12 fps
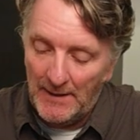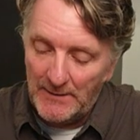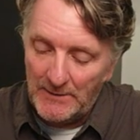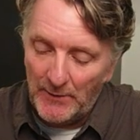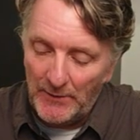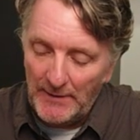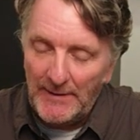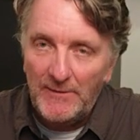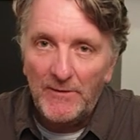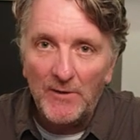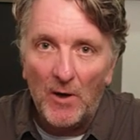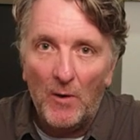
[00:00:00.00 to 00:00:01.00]
So you need
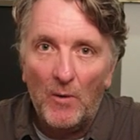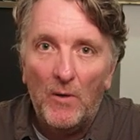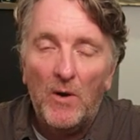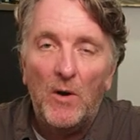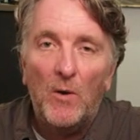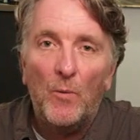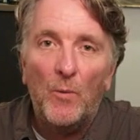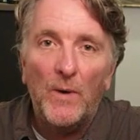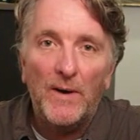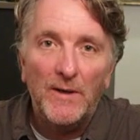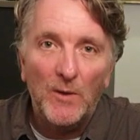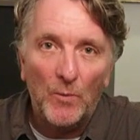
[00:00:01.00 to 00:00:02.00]
to know
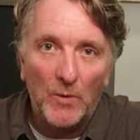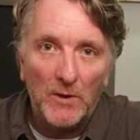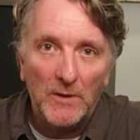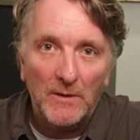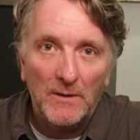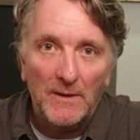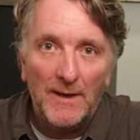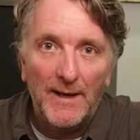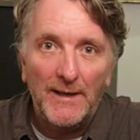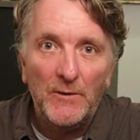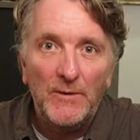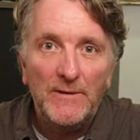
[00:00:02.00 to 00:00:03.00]
where you were
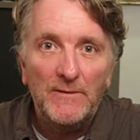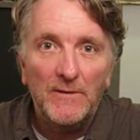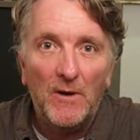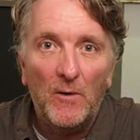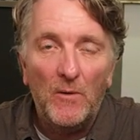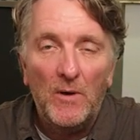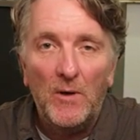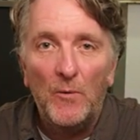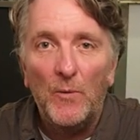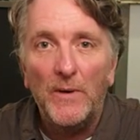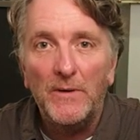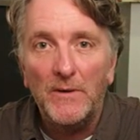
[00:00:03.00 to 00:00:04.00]
and you need to know
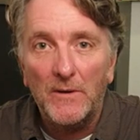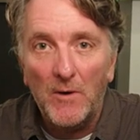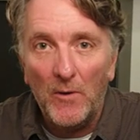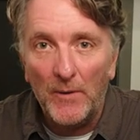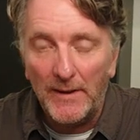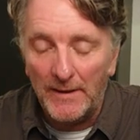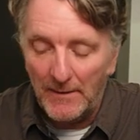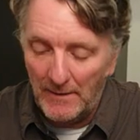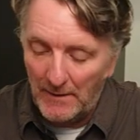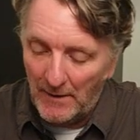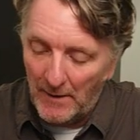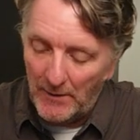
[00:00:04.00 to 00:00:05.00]
where you're going.
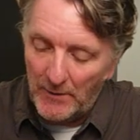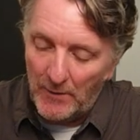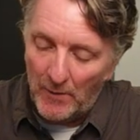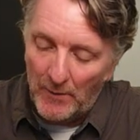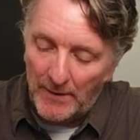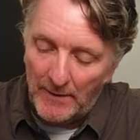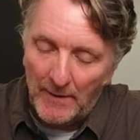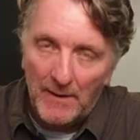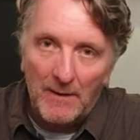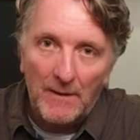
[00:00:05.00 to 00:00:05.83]
Are you going